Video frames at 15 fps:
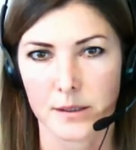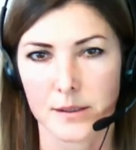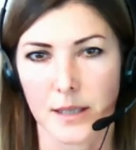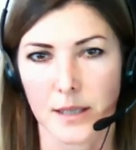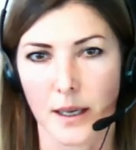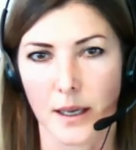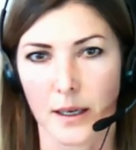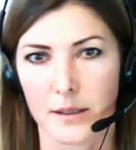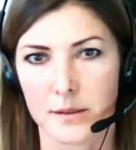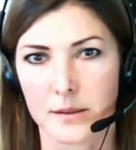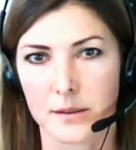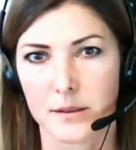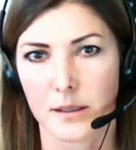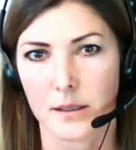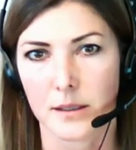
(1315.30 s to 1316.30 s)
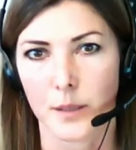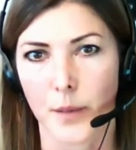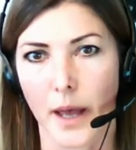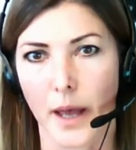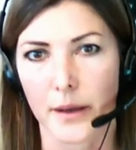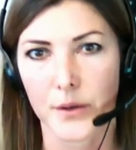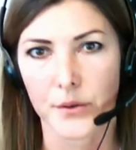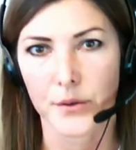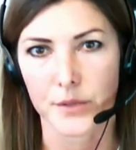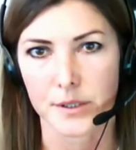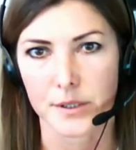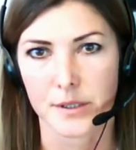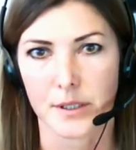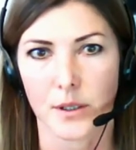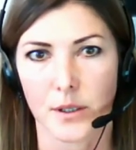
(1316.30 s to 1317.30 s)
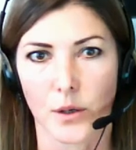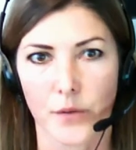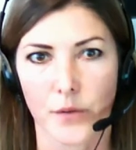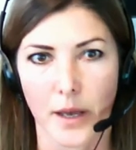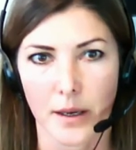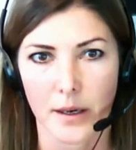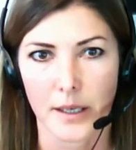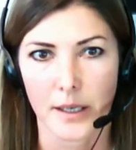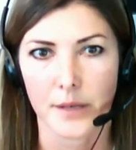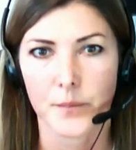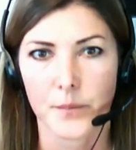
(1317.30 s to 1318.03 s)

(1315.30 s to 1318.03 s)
and accuracy of AI.